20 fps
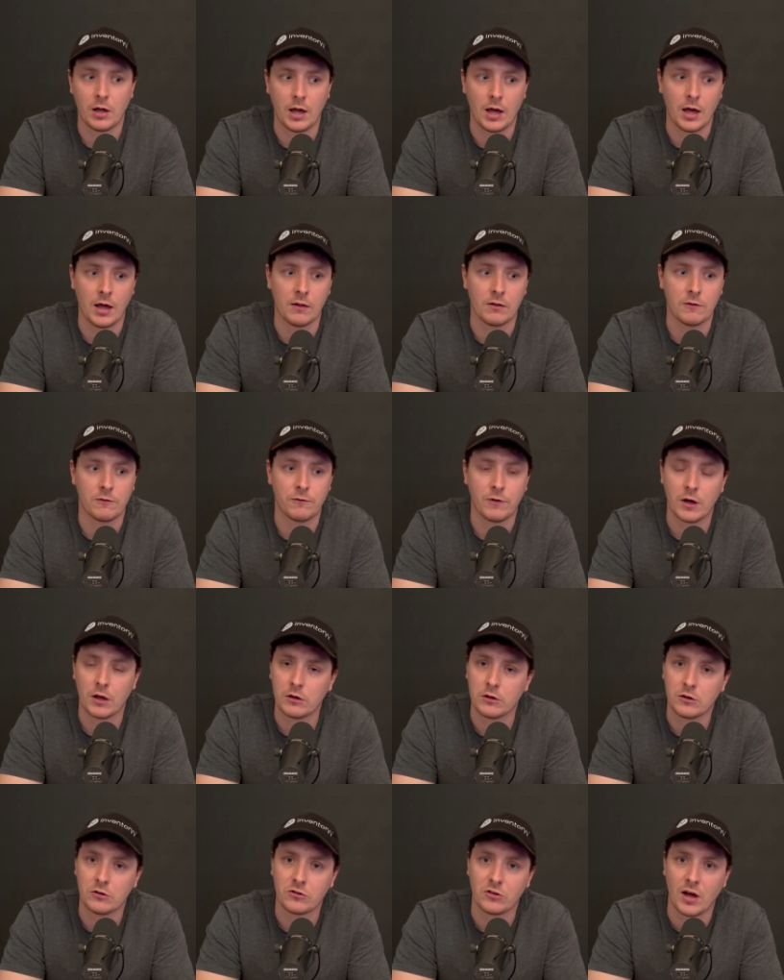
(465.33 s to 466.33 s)
and the
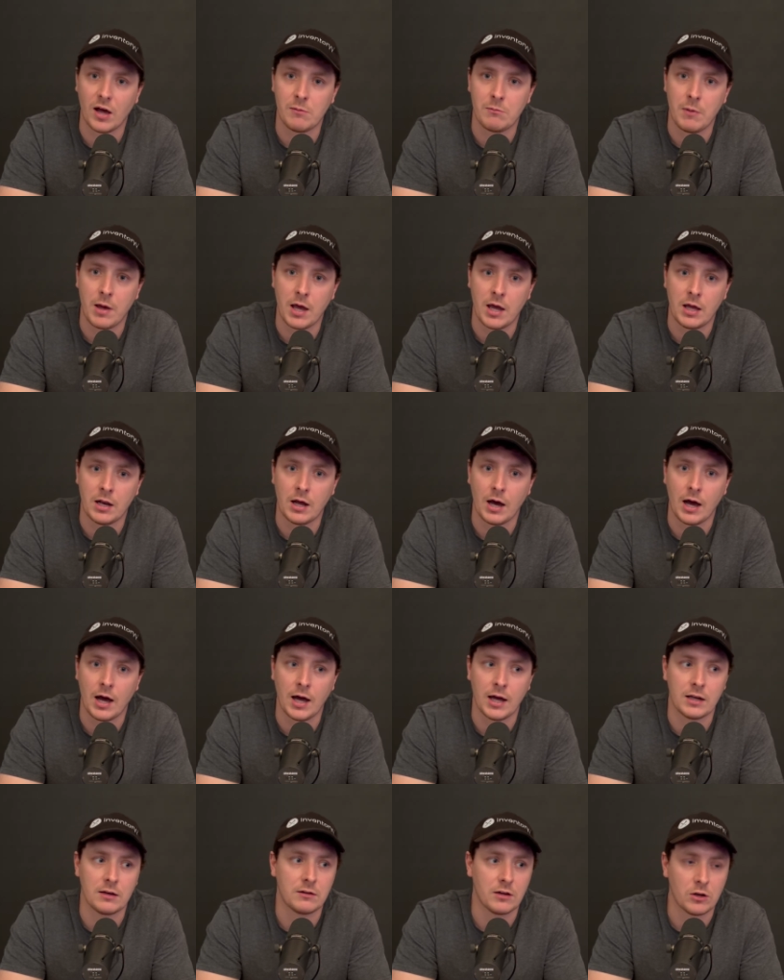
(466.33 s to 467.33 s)
failures I made,
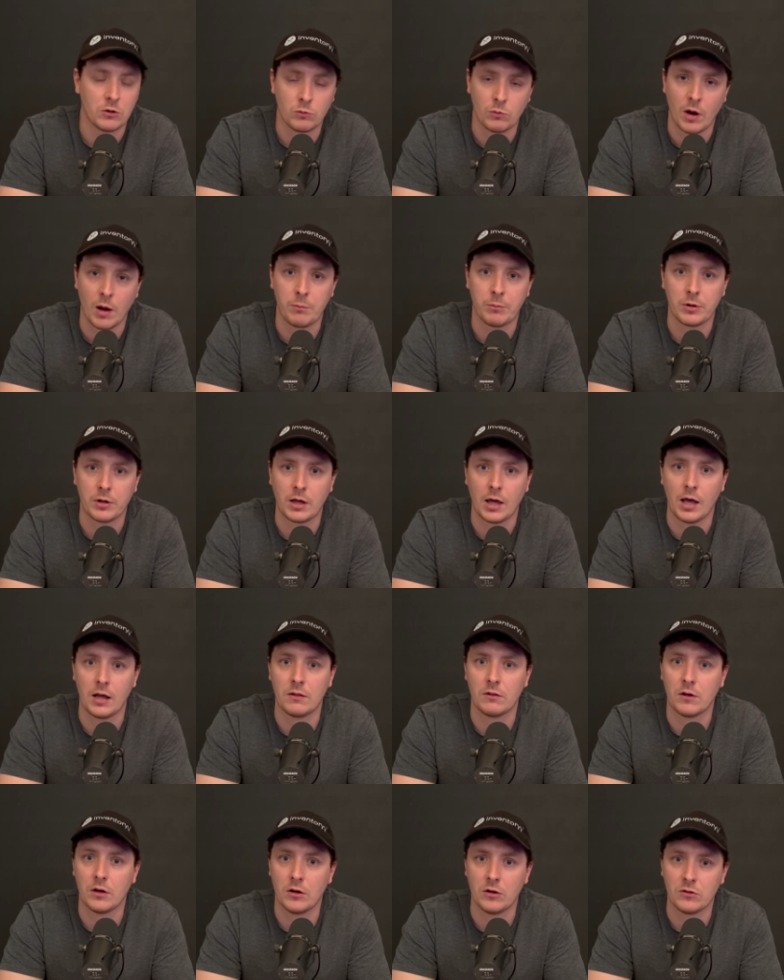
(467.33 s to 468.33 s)
I didn't
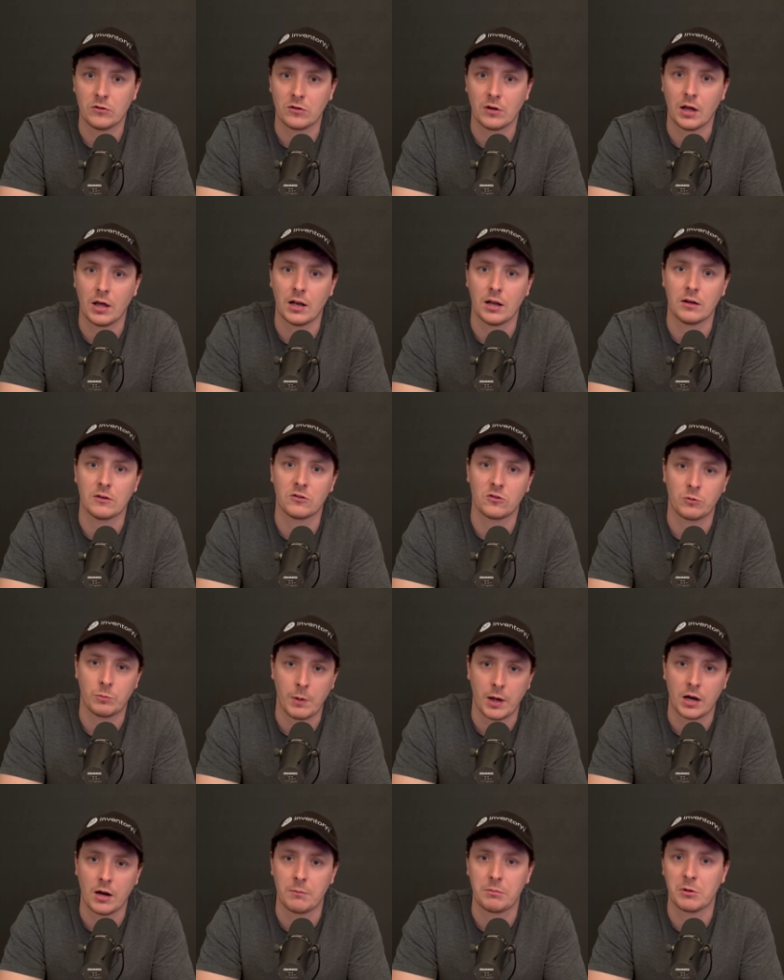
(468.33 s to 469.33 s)
replicate those, and it
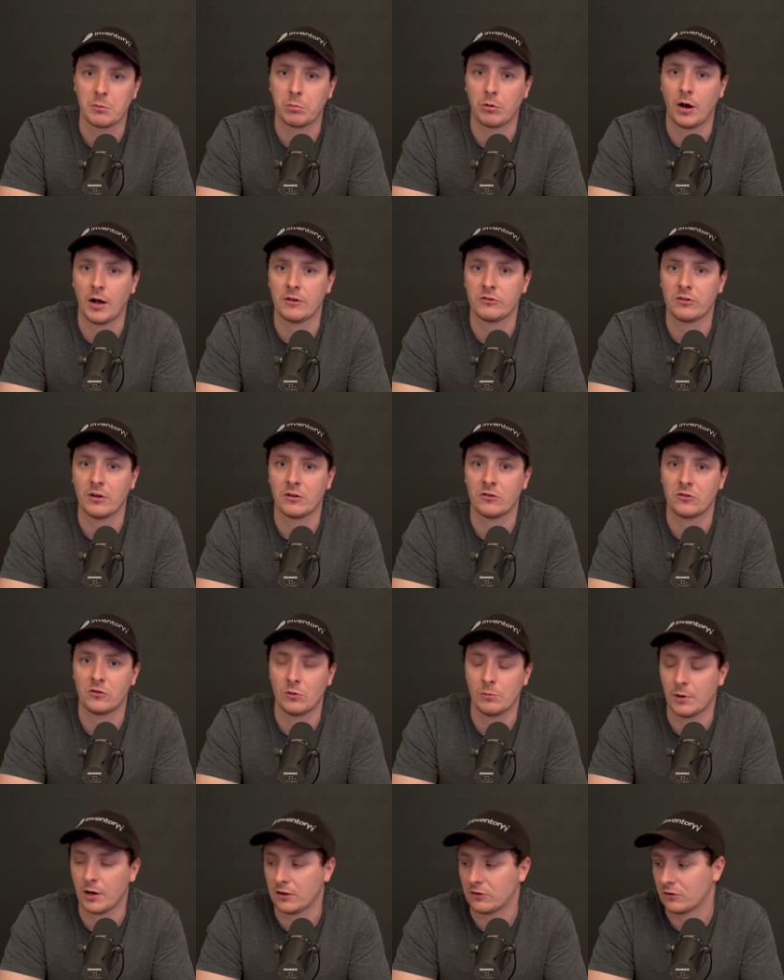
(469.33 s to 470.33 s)
sped up the process to
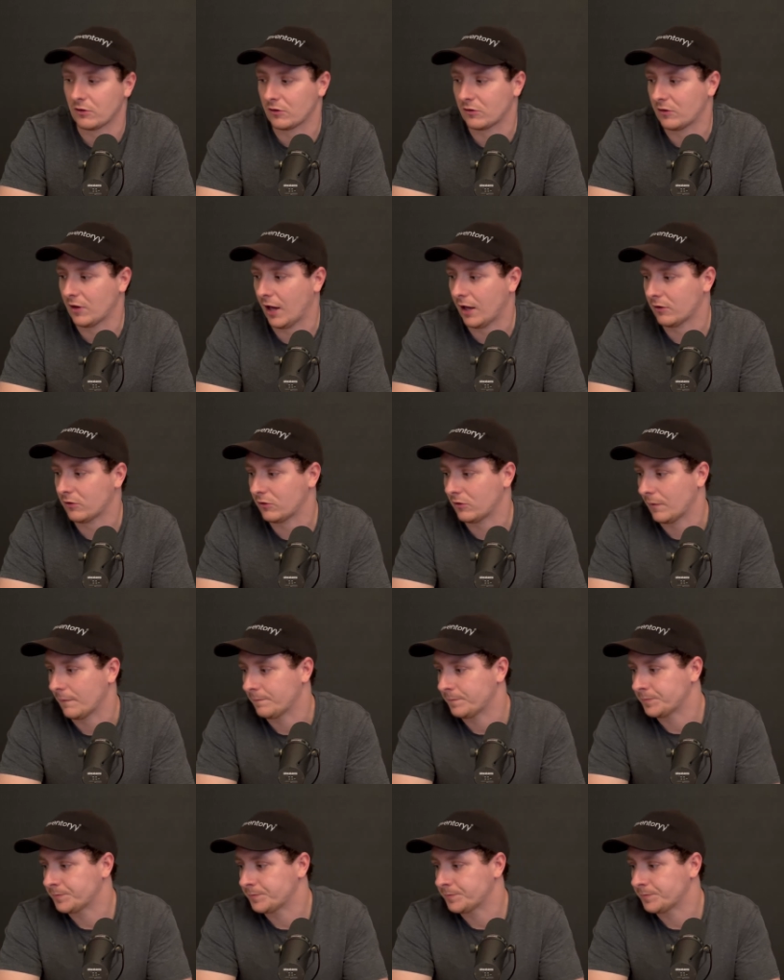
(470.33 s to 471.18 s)
my success.